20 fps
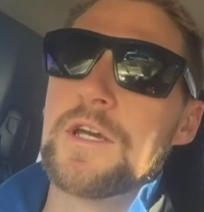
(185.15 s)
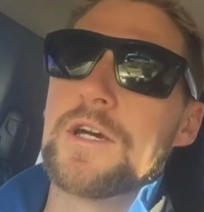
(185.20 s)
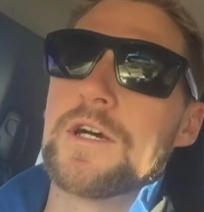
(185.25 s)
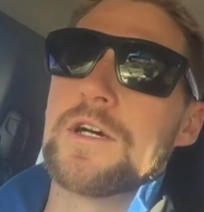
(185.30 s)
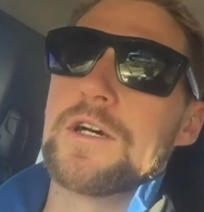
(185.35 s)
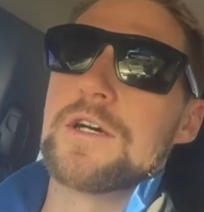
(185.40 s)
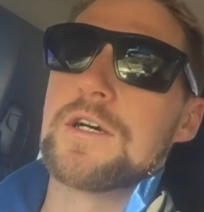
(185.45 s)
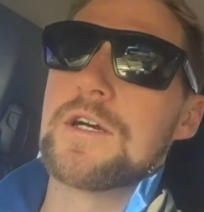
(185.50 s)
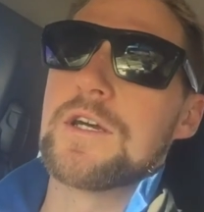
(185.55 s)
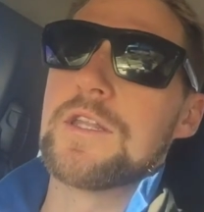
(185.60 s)

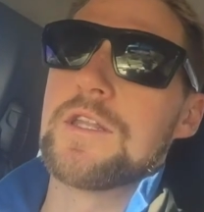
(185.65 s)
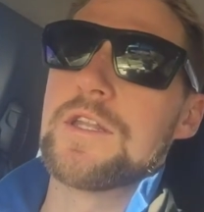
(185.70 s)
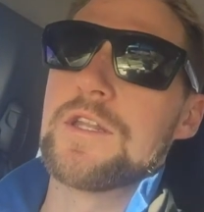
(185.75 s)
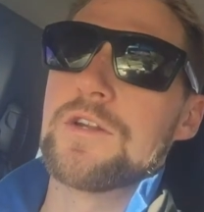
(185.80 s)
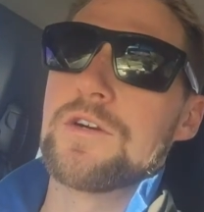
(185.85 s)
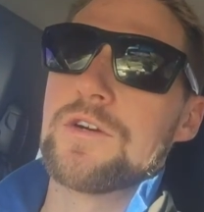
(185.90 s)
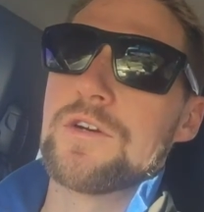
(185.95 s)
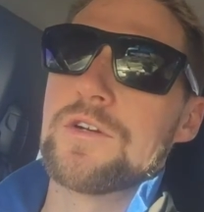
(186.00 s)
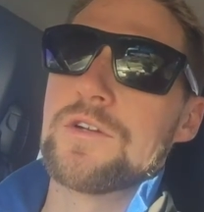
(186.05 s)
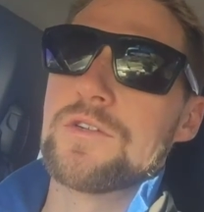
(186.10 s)
and then
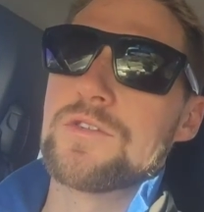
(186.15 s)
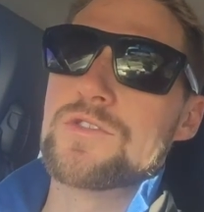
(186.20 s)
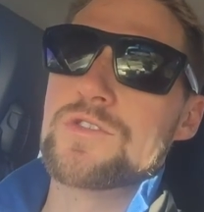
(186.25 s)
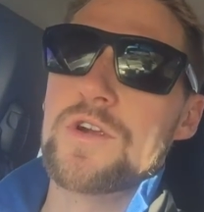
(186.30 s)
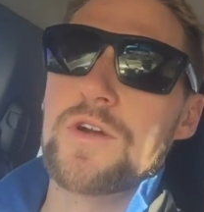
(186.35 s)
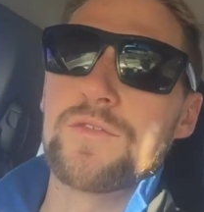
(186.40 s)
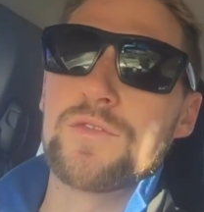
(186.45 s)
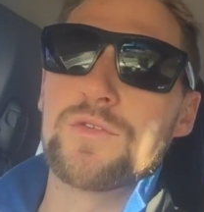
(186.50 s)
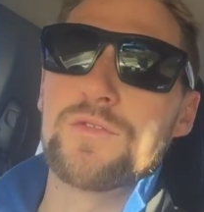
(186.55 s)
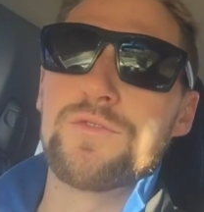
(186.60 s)
I
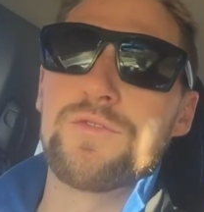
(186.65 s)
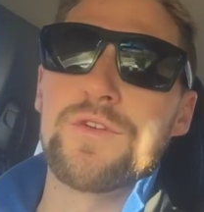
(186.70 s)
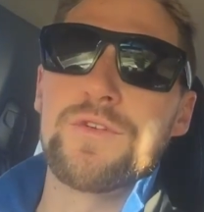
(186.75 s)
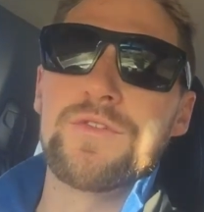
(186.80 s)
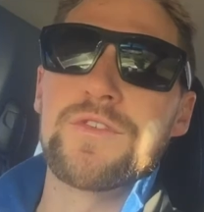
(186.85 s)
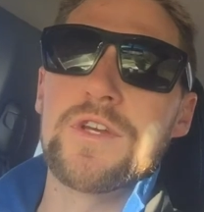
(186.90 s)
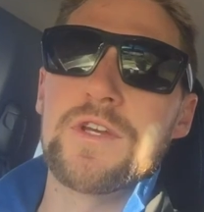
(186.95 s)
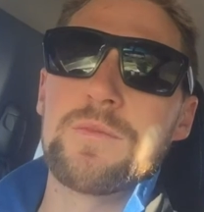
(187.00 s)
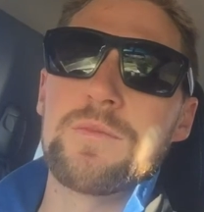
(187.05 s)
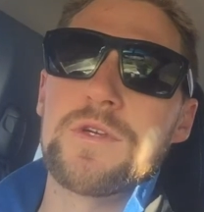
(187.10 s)
travel
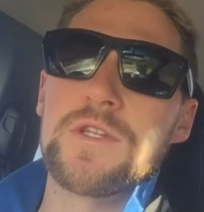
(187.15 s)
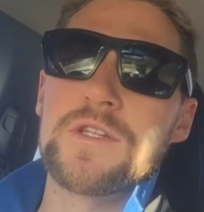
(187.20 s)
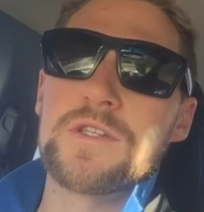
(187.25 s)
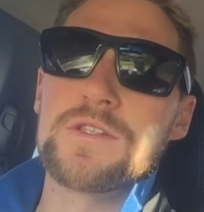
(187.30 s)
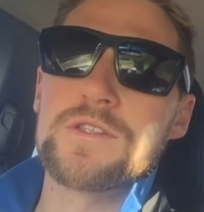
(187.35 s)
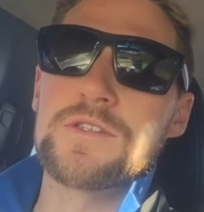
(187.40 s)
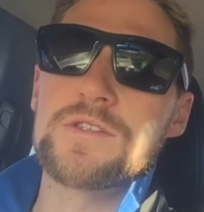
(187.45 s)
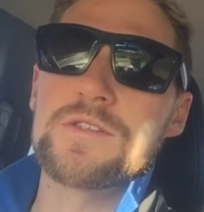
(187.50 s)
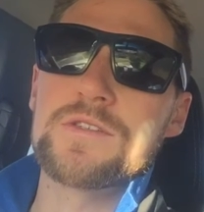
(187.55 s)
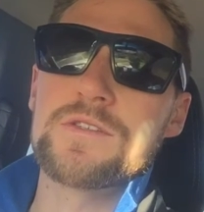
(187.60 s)
15
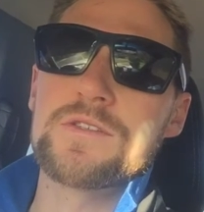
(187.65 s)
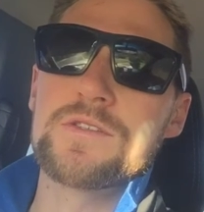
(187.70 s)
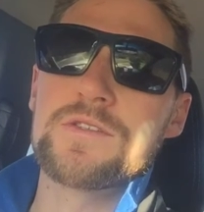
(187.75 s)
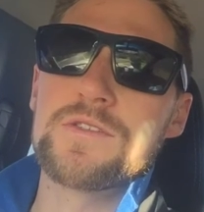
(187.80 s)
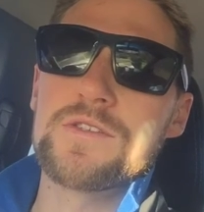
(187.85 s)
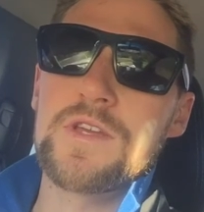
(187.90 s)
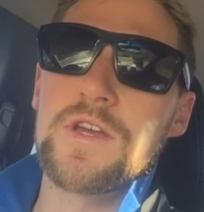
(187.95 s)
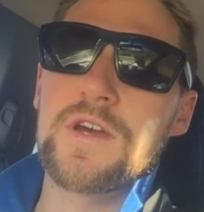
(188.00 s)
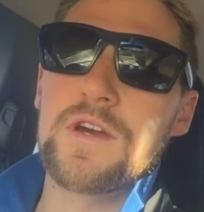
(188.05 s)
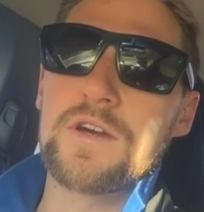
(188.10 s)
minutes
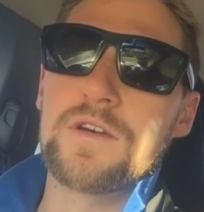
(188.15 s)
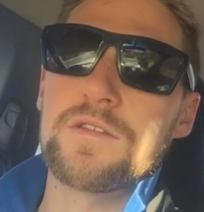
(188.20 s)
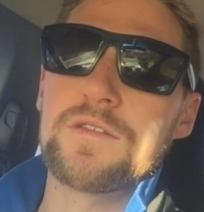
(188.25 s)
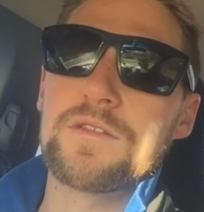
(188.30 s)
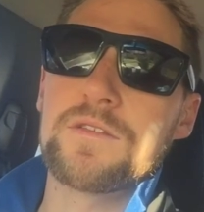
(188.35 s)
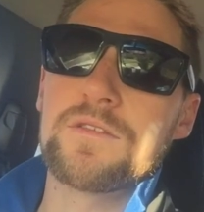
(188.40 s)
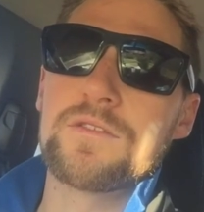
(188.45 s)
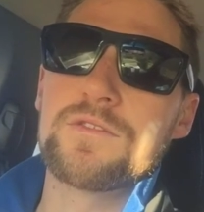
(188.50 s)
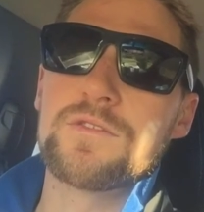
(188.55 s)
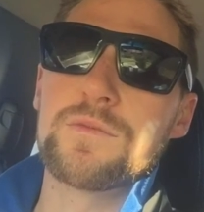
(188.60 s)

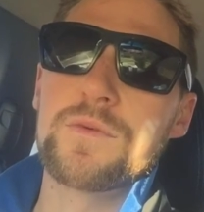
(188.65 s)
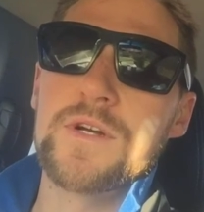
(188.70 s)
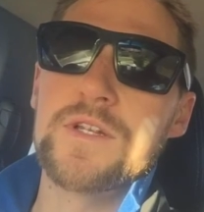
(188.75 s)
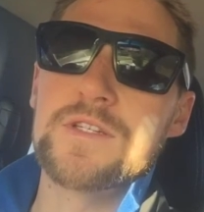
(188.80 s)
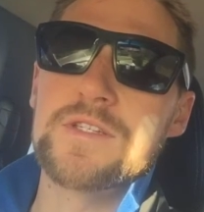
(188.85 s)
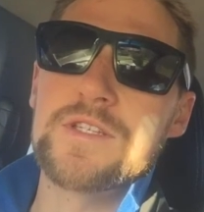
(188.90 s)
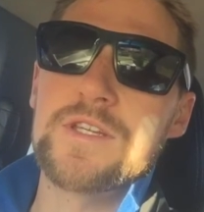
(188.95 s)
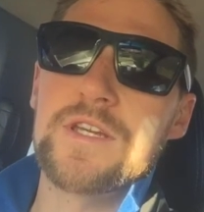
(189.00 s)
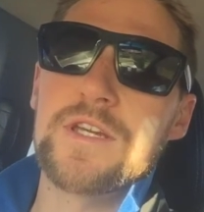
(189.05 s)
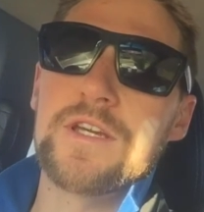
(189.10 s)
south to one
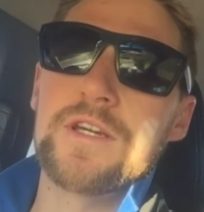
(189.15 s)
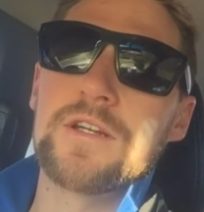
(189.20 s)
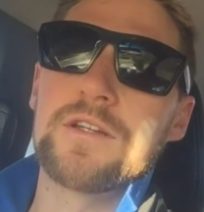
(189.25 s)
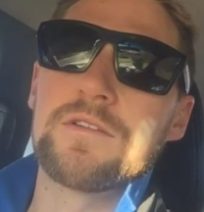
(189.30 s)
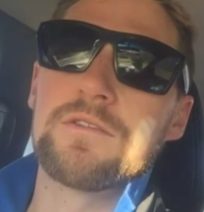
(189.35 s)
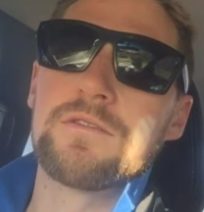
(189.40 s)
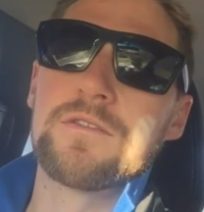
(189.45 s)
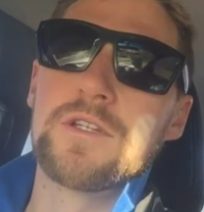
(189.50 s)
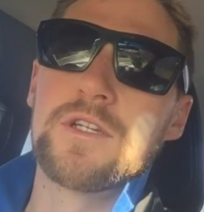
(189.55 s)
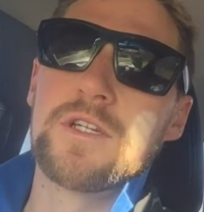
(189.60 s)

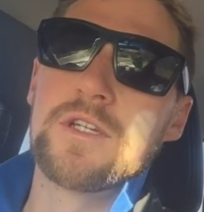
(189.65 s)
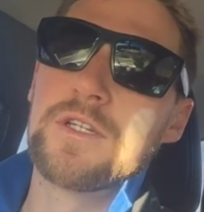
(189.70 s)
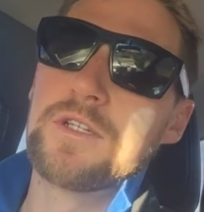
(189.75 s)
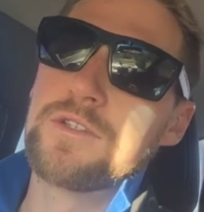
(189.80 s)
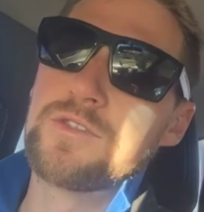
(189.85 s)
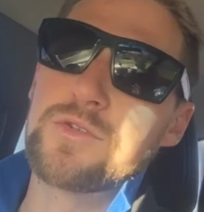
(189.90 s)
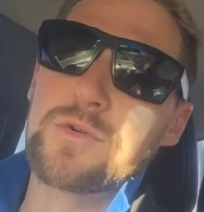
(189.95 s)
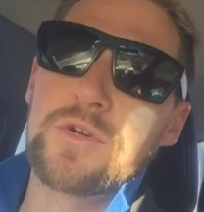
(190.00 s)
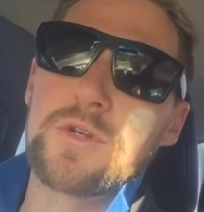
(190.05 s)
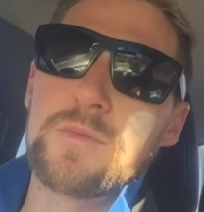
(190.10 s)
town,
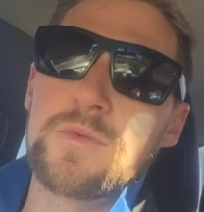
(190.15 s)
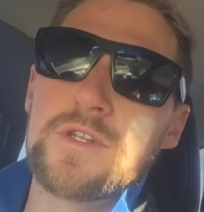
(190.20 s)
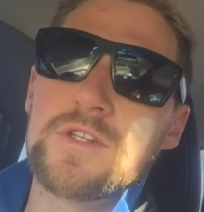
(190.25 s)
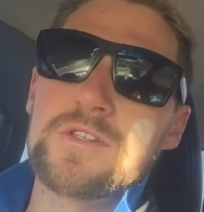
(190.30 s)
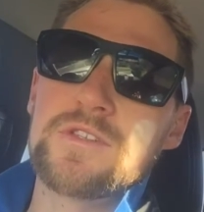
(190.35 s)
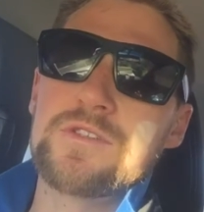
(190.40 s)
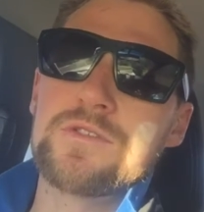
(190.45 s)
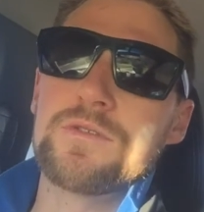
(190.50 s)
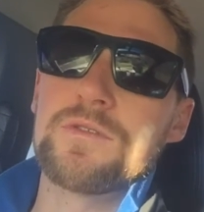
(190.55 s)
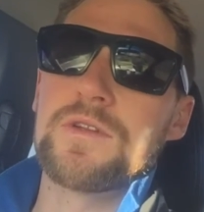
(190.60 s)
20
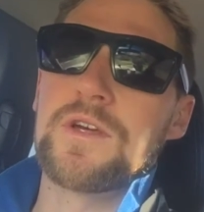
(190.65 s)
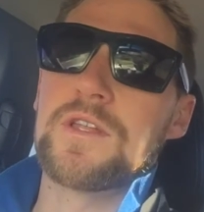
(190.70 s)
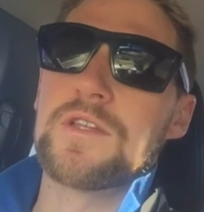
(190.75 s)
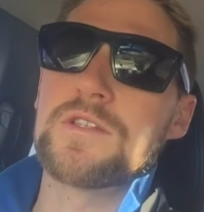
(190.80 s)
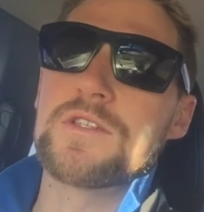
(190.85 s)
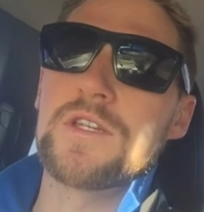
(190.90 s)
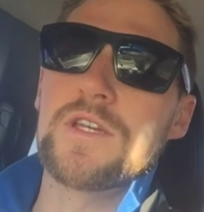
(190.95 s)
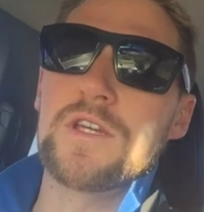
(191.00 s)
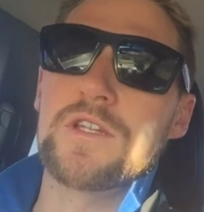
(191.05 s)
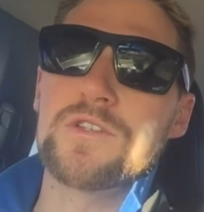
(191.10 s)
minutes to another
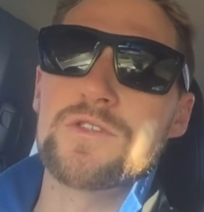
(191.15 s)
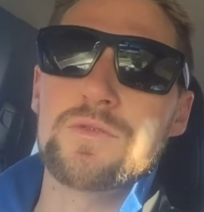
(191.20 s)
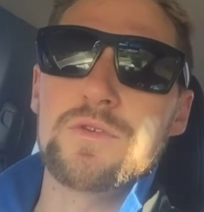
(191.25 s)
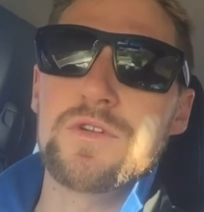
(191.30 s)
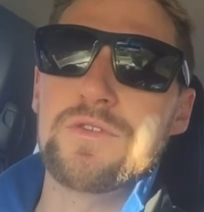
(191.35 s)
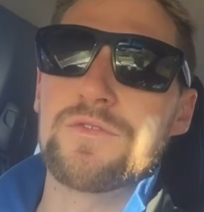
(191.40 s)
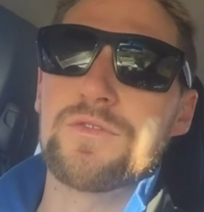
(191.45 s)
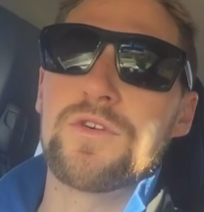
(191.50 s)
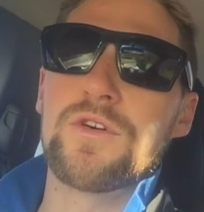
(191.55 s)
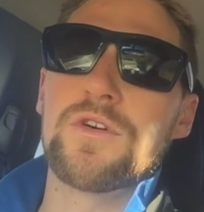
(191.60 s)
town,
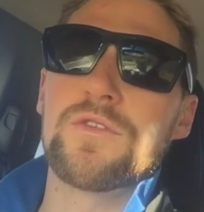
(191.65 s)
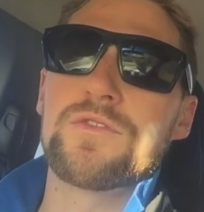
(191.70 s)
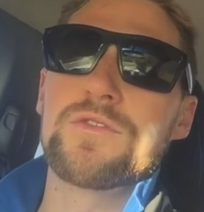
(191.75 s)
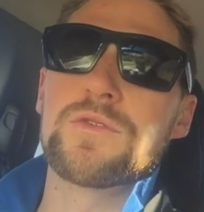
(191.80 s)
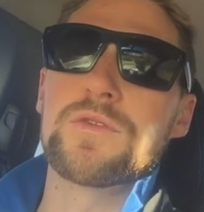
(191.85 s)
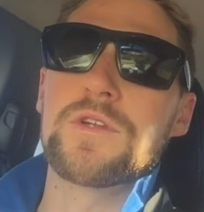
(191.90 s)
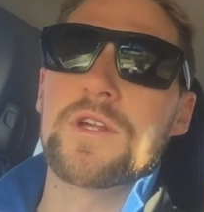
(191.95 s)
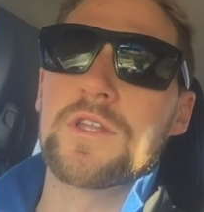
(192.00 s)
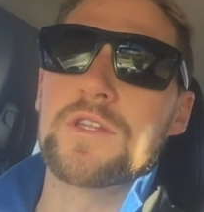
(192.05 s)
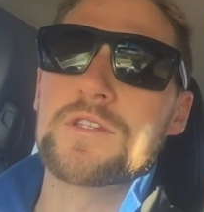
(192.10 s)
25
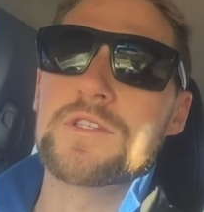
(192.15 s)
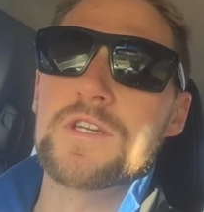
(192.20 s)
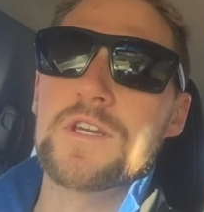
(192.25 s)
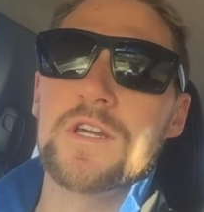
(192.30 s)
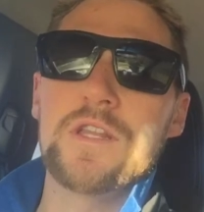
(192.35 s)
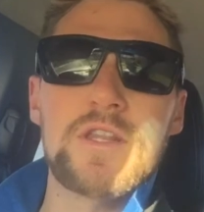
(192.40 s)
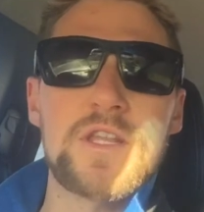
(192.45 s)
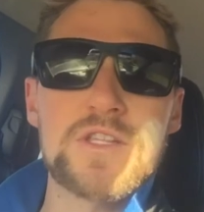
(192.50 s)
to another town.